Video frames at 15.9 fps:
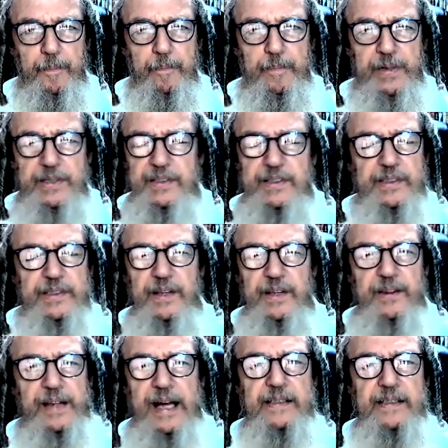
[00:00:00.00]
But
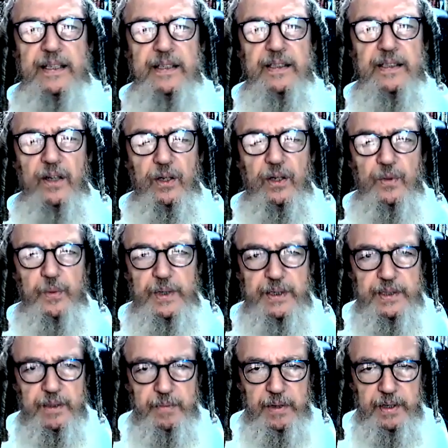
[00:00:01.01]
that is not where
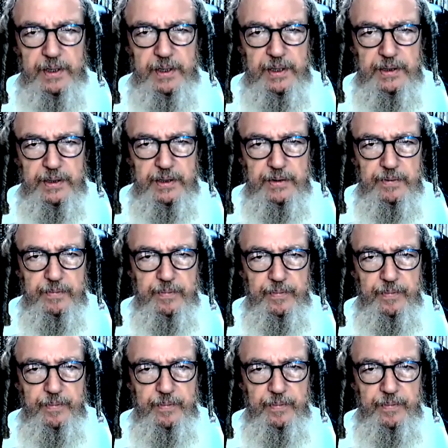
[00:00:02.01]
simcha is.